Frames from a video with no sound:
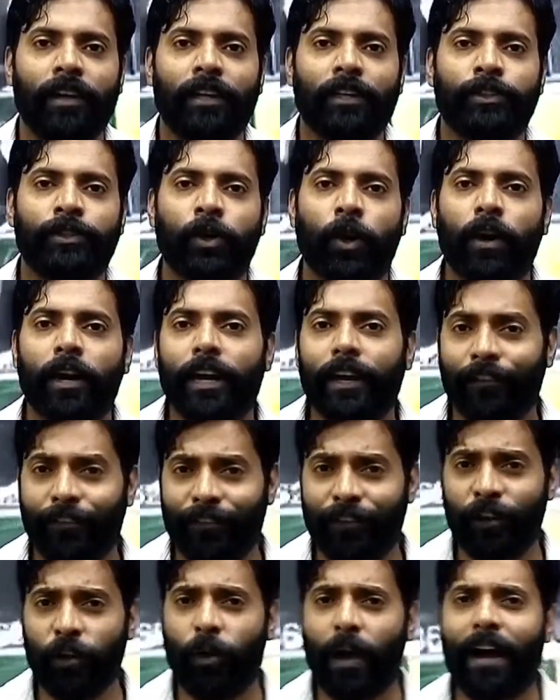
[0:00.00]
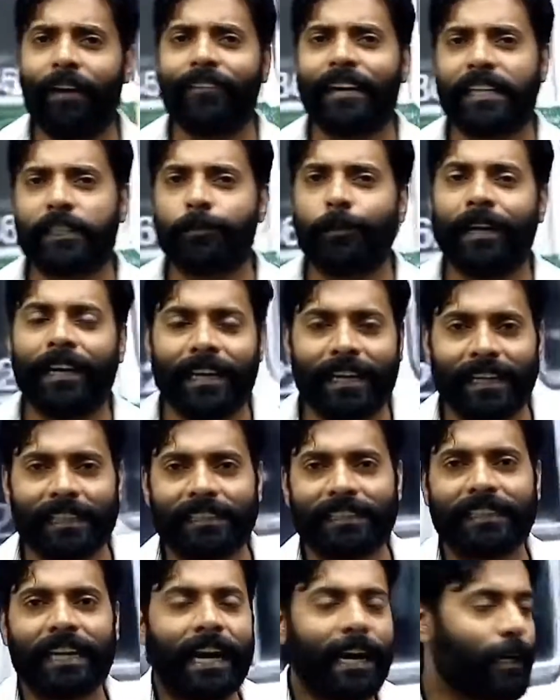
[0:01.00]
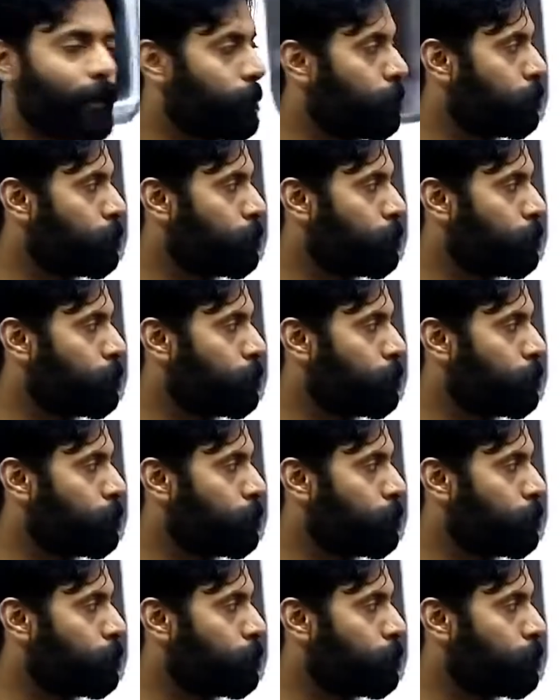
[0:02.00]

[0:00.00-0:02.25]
So if you have experienced that,